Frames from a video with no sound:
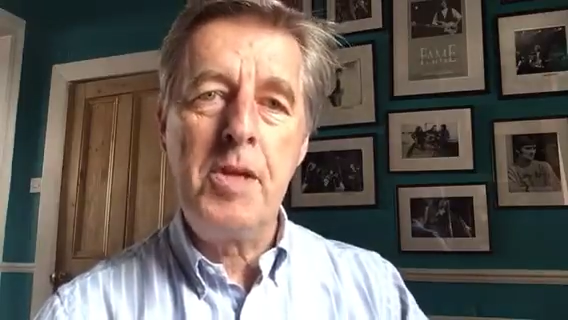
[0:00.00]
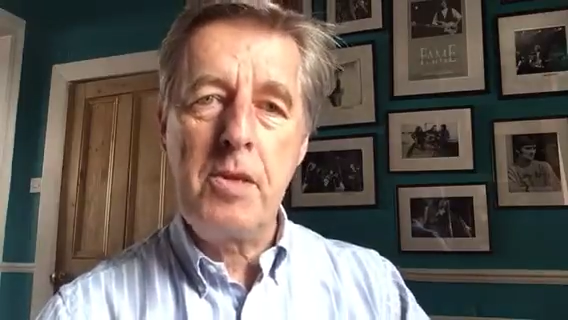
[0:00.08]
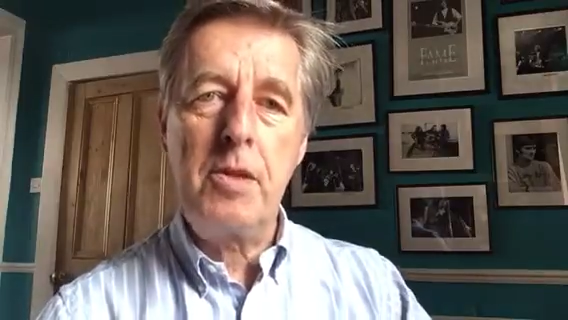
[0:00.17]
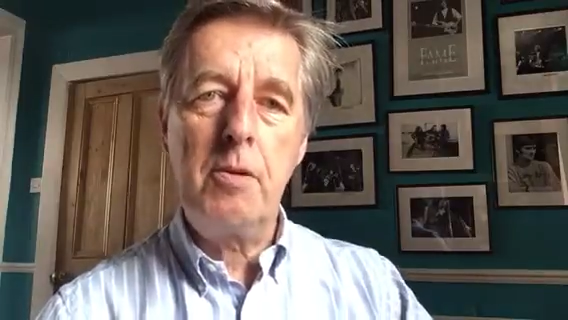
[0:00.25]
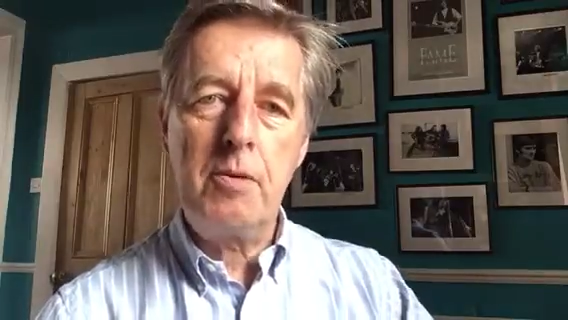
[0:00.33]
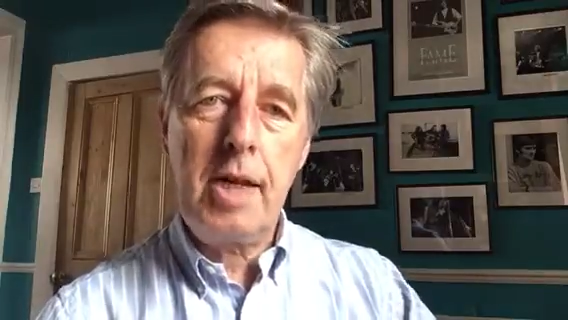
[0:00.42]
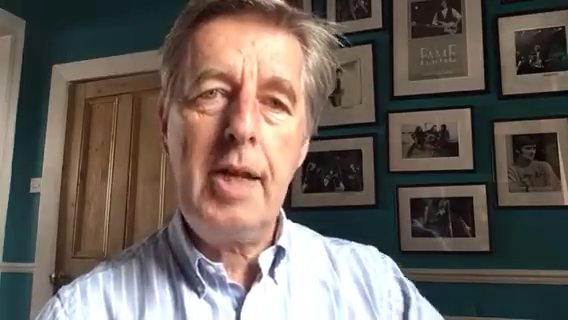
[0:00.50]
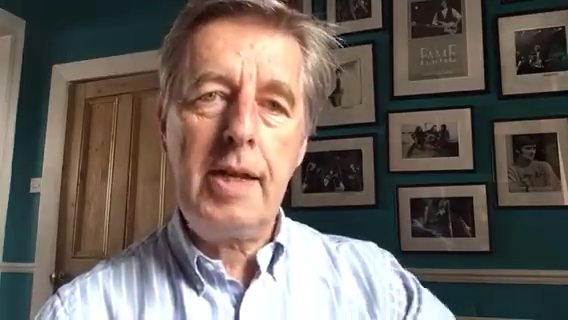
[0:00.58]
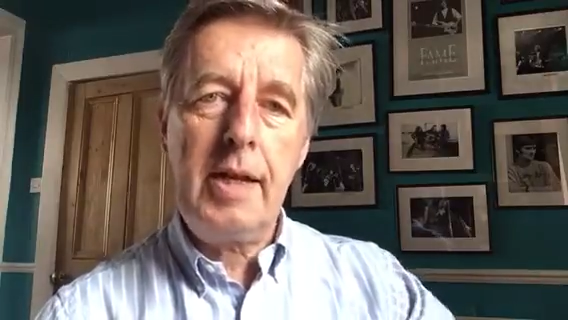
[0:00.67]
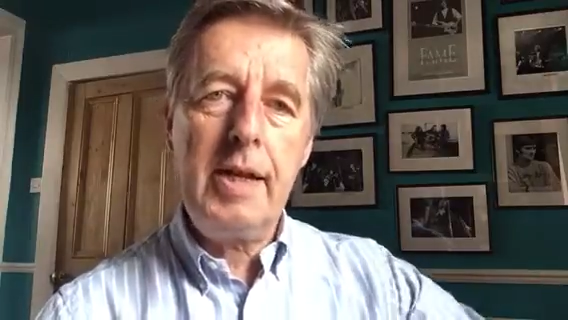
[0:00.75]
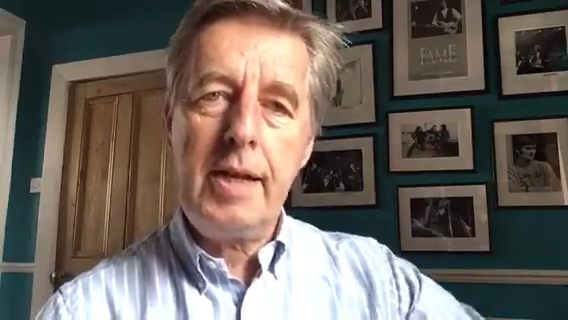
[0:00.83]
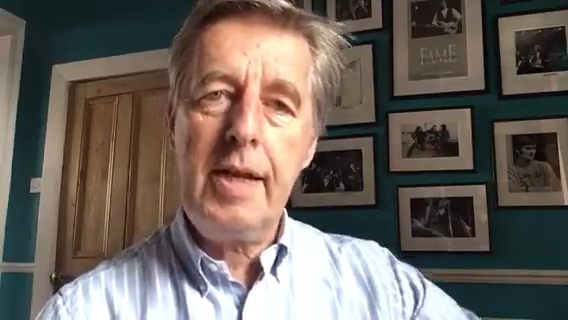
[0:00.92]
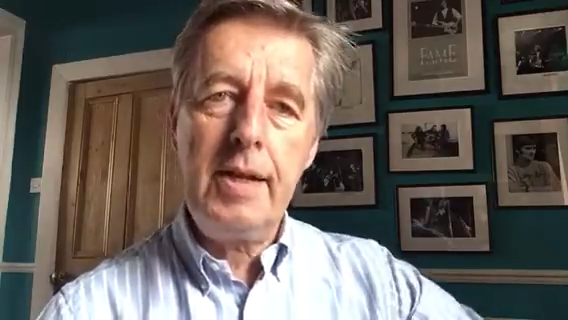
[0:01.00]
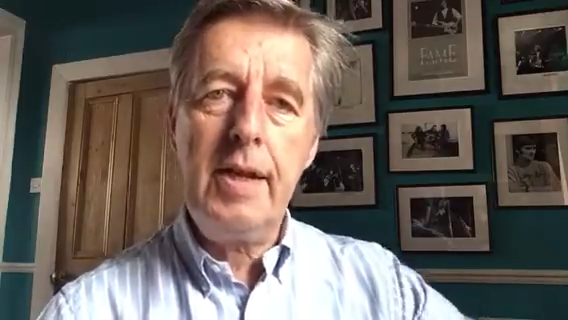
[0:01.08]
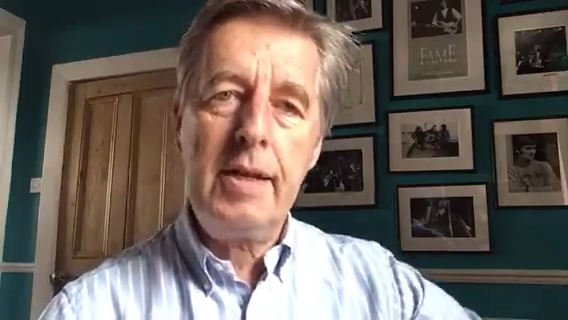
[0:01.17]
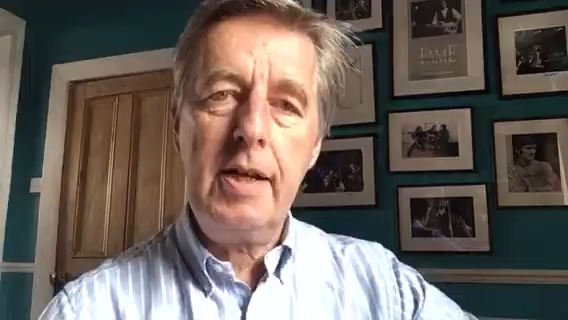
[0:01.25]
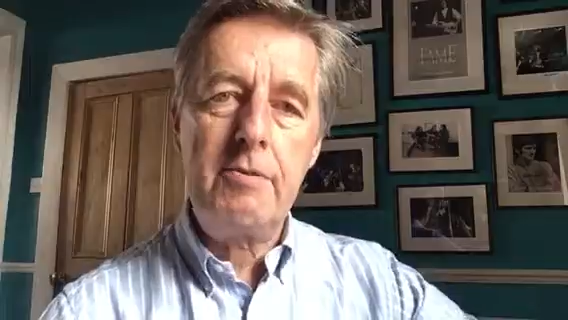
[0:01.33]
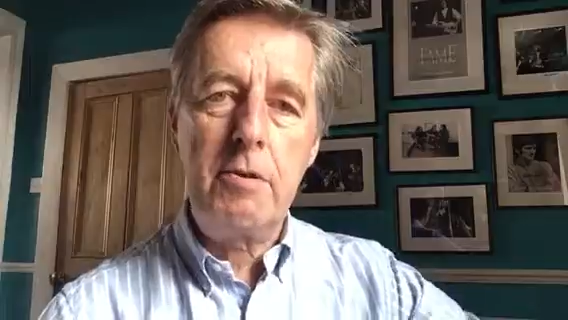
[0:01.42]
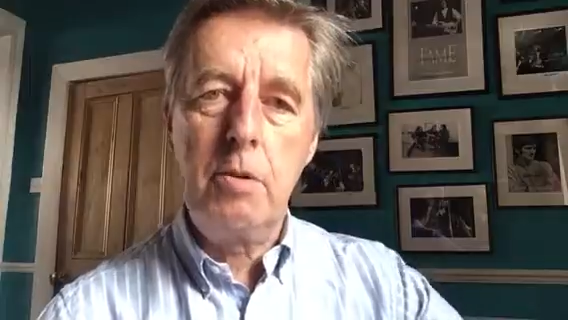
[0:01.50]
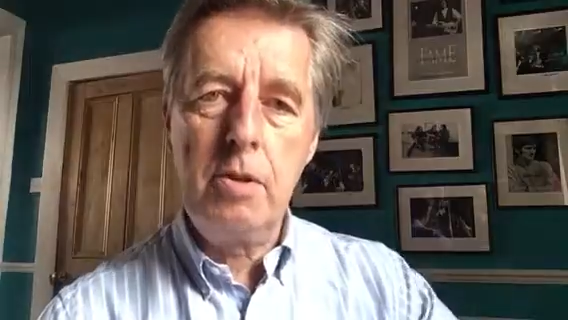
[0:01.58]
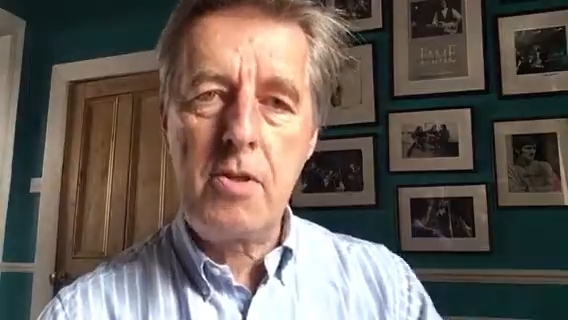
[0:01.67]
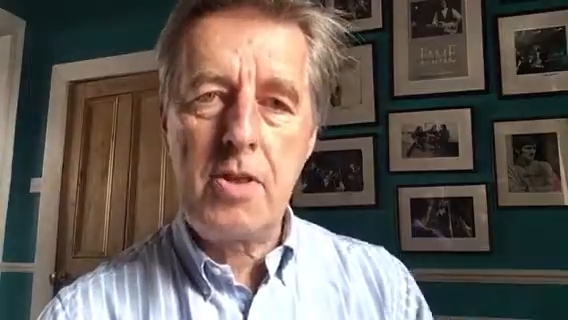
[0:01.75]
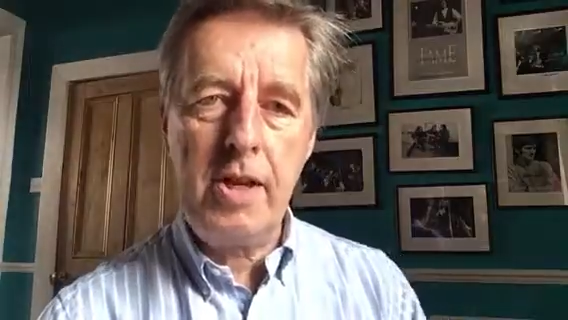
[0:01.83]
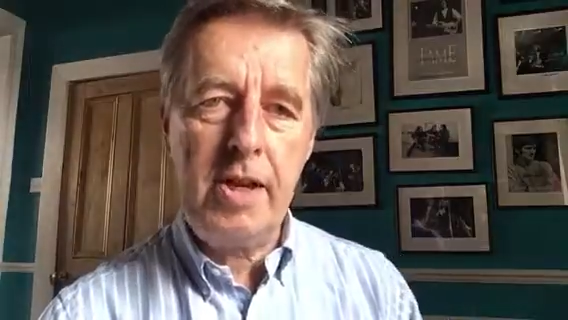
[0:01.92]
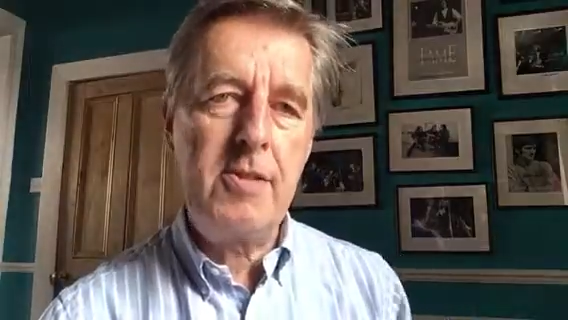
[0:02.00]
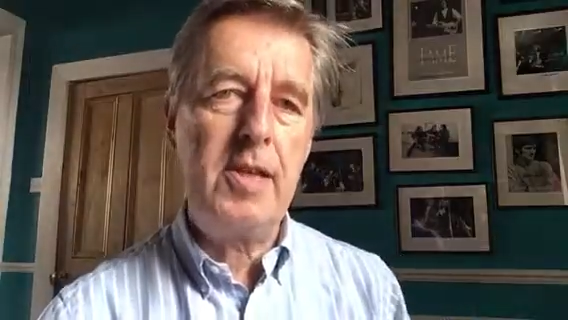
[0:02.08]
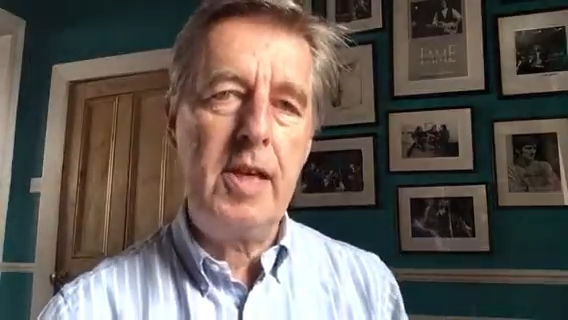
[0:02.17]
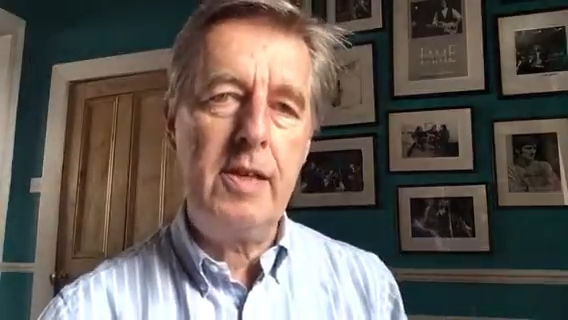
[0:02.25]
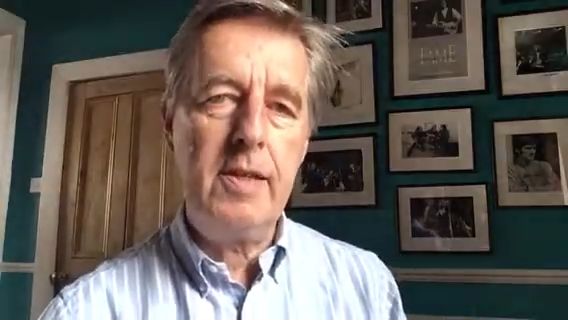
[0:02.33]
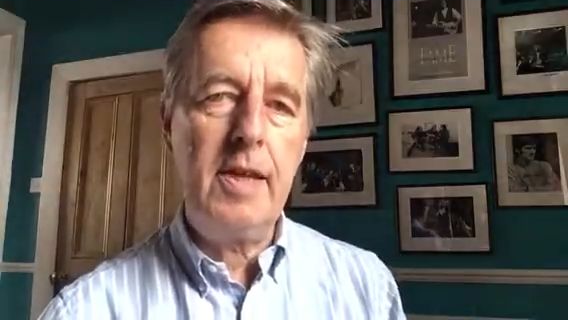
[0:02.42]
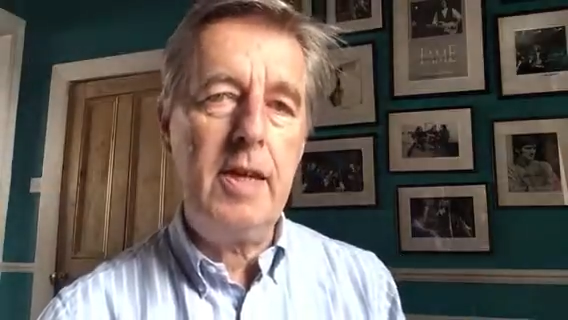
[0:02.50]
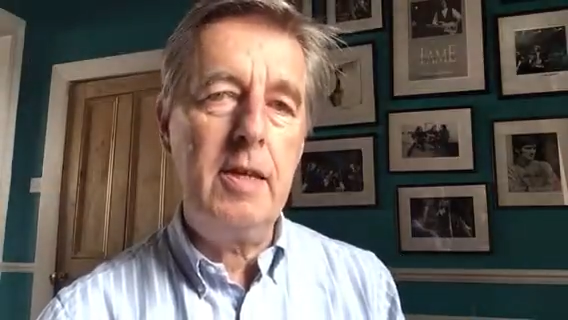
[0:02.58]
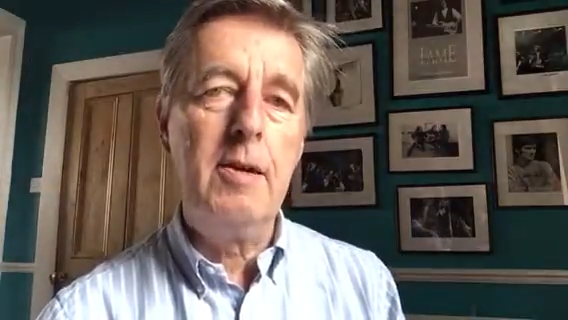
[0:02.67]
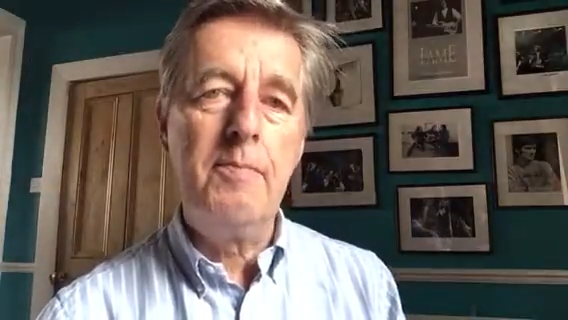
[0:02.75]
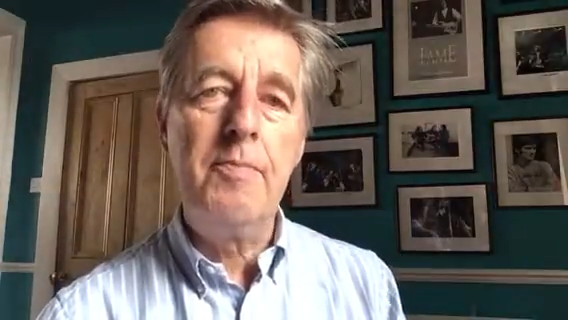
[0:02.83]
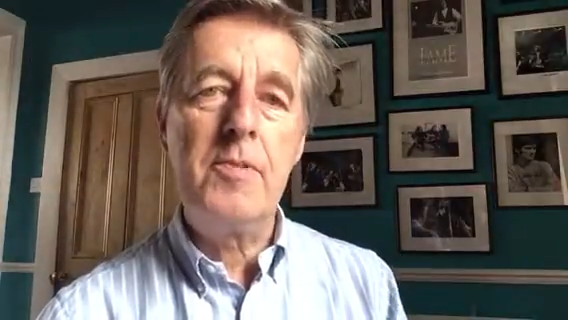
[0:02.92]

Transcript: So they'll click through all the slides to get to the end.